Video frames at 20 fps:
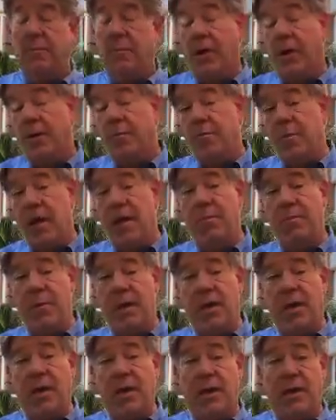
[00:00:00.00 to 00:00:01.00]
but it may
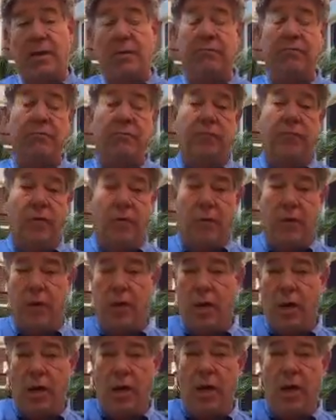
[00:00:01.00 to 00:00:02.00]
mean
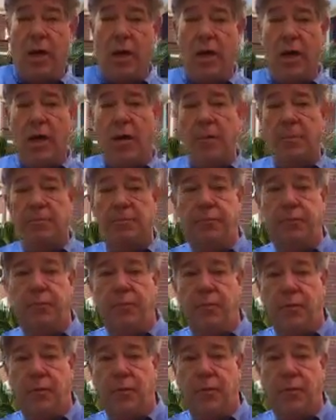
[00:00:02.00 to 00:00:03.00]
throwing up
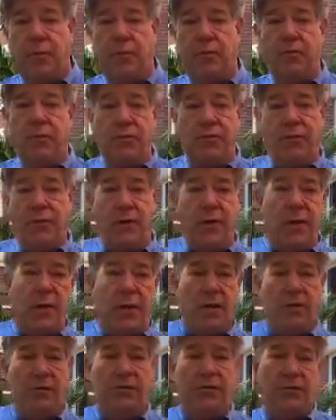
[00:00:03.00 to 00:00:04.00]
or
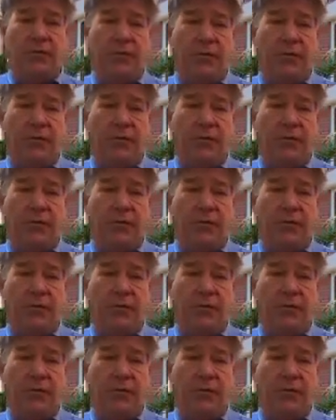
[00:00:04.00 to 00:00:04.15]
wooziness